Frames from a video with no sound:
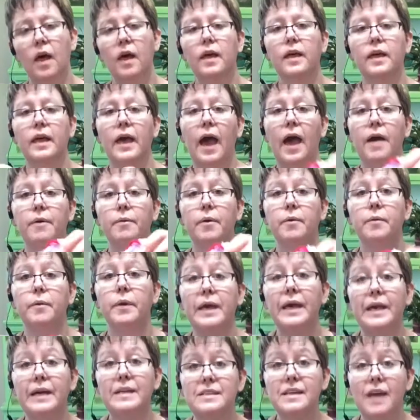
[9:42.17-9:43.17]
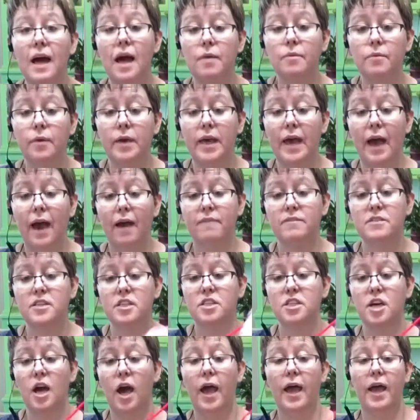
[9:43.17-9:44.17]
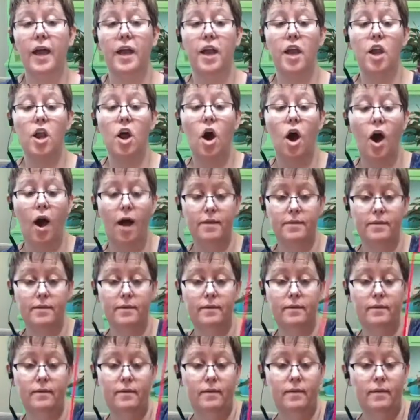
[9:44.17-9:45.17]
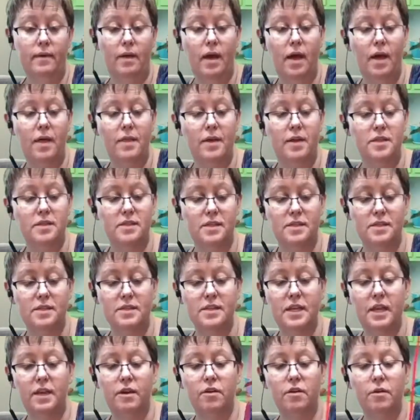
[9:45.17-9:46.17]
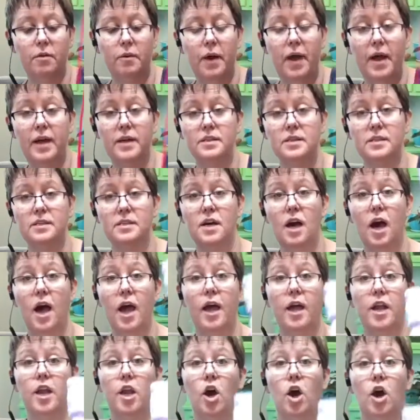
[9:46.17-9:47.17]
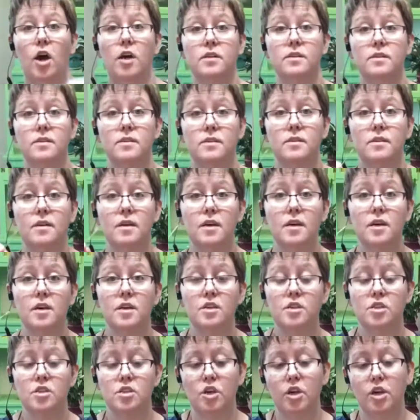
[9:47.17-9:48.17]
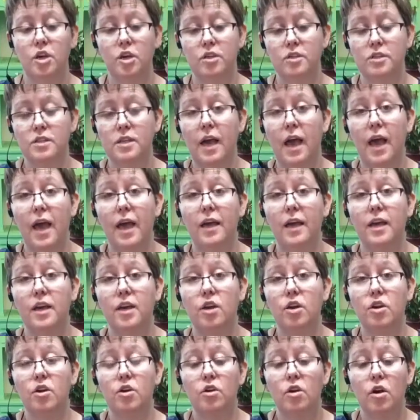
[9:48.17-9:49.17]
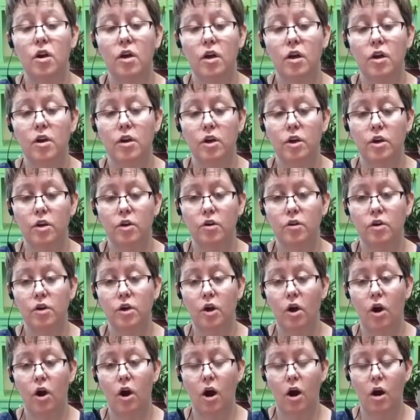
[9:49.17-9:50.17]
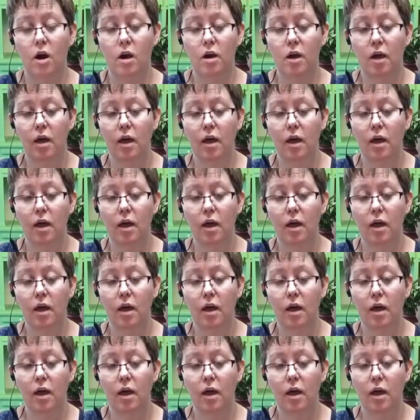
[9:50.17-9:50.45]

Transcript: Okay, when we get done, we have to tie a knot. And there's a secret way to tie a knot. So you take your, your yarn